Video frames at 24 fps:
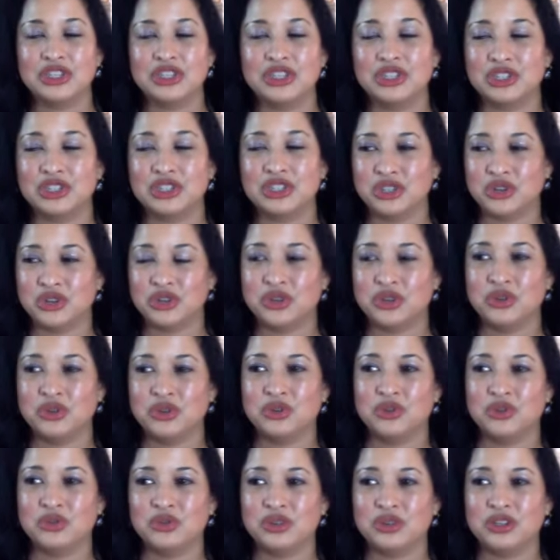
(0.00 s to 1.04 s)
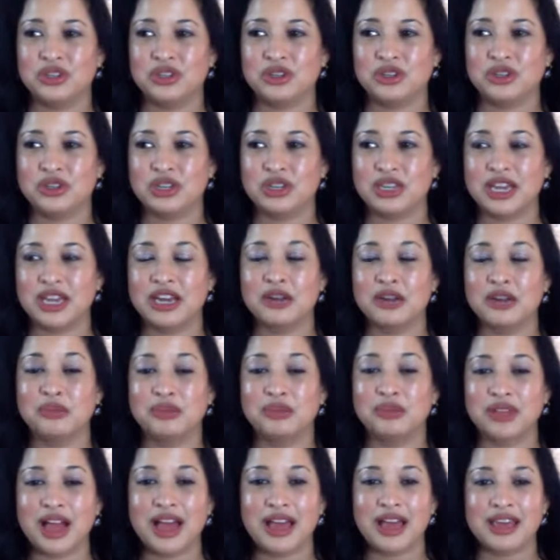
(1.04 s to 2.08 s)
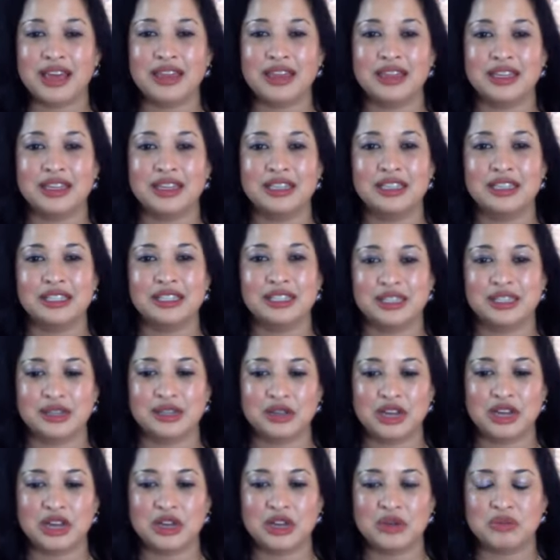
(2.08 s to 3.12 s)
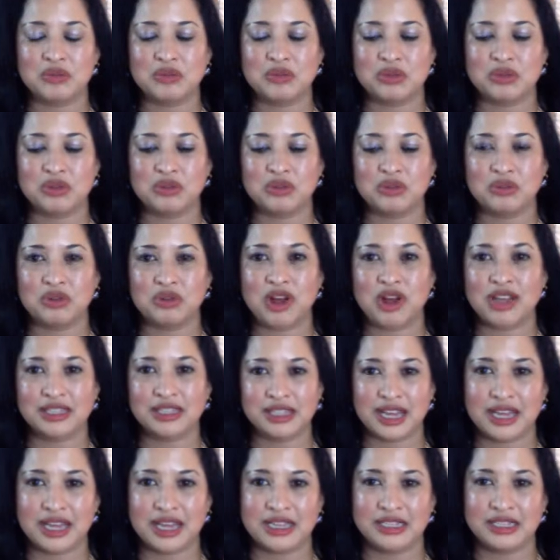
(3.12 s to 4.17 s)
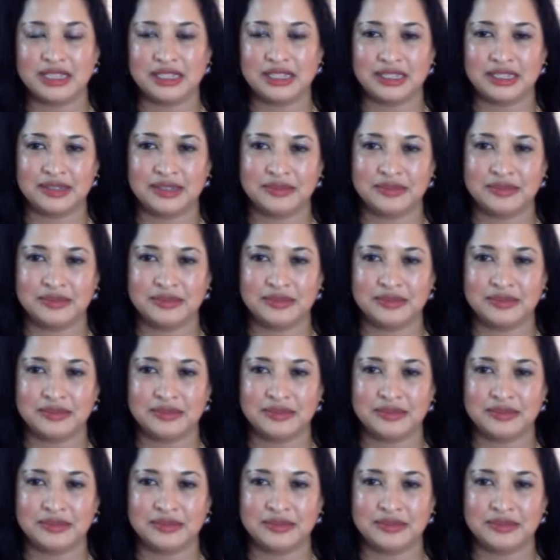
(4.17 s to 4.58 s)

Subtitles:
So you can apply this process.